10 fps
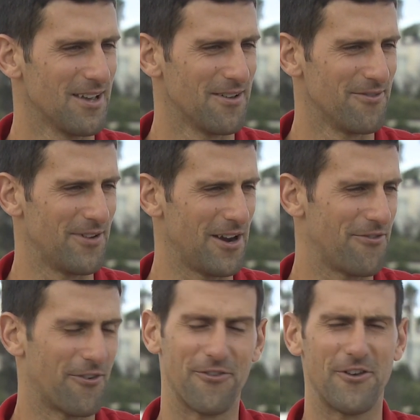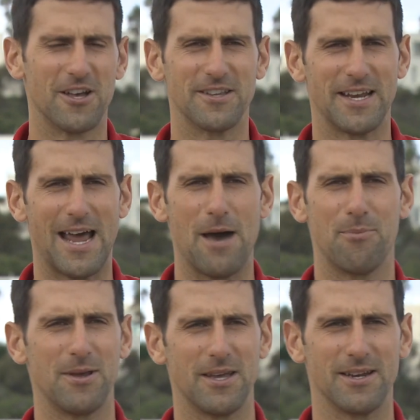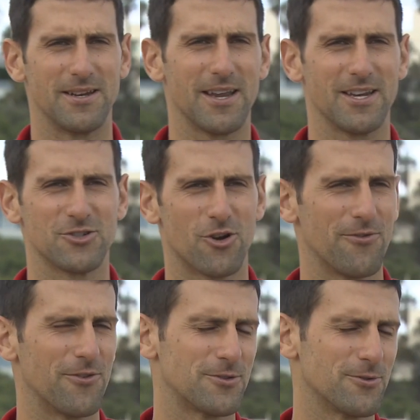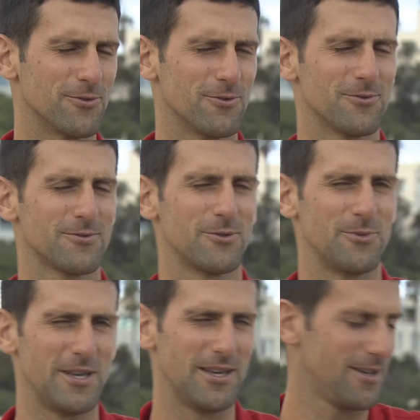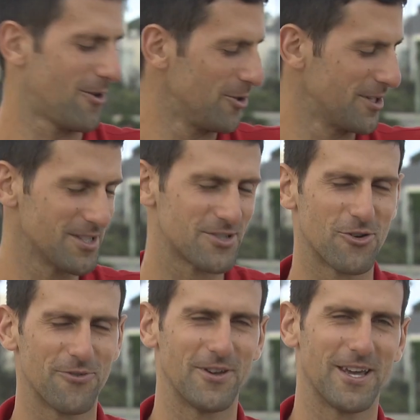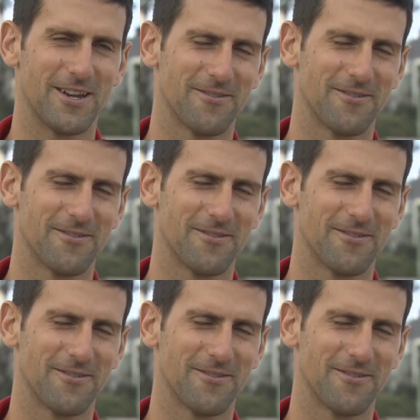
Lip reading: very fulfilled and happy and joyful to be holding this trophy again.